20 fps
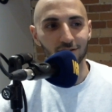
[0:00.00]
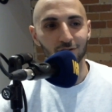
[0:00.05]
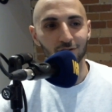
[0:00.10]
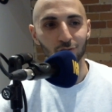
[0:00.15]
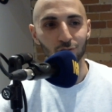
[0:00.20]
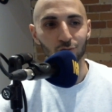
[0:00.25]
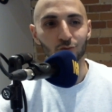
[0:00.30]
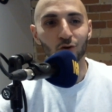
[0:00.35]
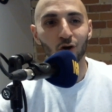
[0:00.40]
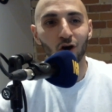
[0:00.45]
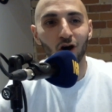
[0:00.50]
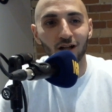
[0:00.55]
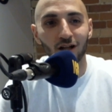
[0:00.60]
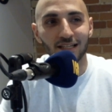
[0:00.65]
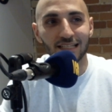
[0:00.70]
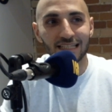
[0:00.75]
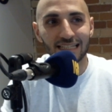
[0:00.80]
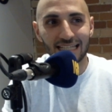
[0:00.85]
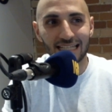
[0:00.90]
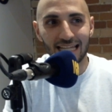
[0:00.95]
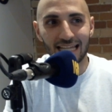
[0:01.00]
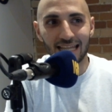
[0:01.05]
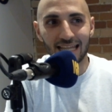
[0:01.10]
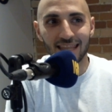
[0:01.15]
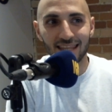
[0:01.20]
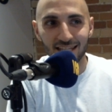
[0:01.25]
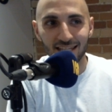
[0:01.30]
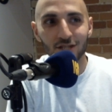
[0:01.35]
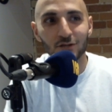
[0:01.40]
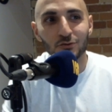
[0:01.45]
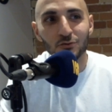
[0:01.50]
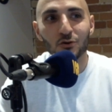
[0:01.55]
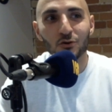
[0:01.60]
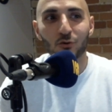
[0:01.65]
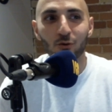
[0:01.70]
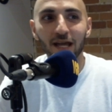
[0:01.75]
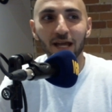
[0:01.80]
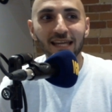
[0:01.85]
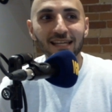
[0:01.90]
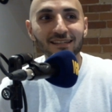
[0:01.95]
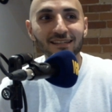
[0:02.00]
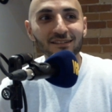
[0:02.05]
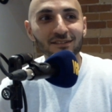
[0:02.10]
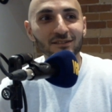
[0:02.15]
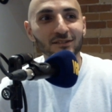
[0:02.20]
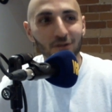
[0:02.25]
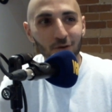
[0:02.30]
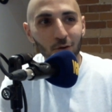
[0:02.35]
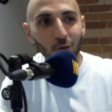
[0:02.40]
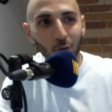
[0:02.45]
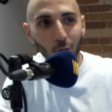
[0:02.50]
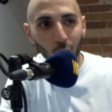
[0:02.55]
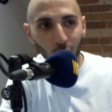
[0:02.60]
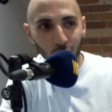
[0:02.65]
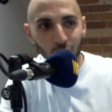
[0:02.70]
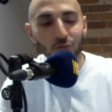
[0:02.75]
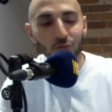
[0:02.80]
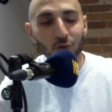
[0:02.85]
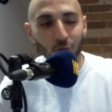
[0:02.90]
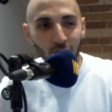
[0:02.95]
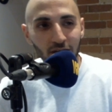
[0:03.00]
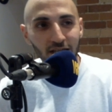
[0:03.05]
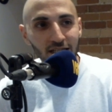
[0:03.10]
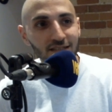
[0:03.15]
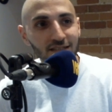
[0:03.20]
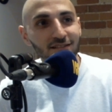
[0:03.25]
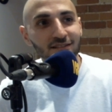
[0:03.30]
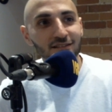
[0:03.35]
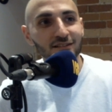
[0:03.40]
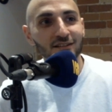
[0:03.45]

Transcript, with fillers: Do you call it the Ukraine or Ukraine?